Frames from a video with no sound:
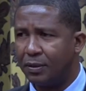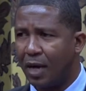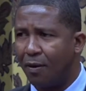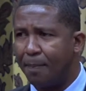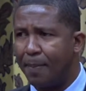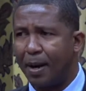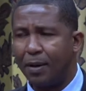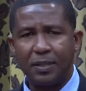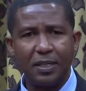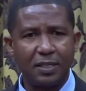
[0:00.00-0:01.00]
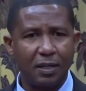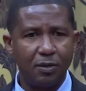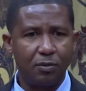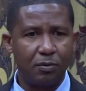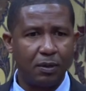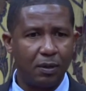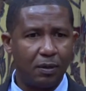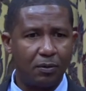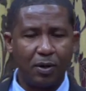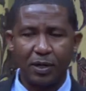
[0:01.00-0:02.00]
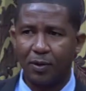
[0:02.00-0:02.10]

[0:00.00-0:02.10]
How about this, and what